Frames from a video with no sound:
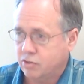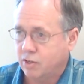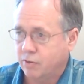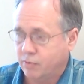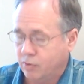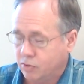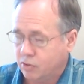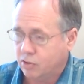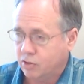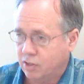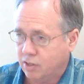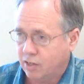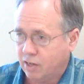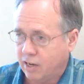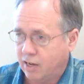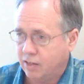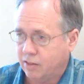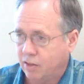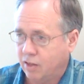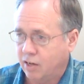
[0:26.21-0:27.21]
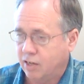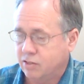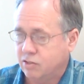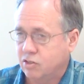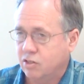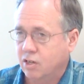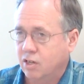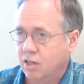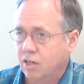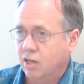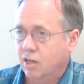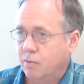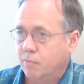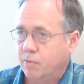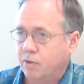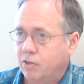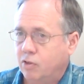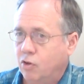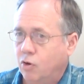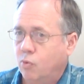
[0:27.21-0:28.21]
I've looked at the guidelines,
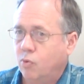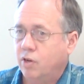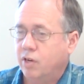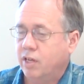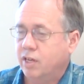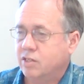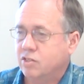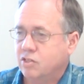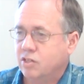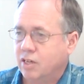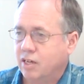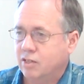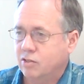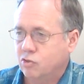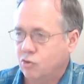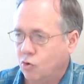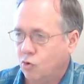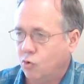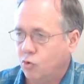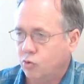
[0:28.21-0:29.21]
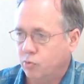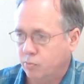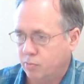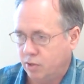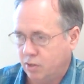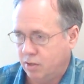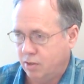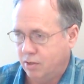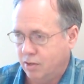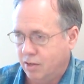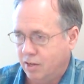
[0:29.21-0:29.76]
but no one has yet told me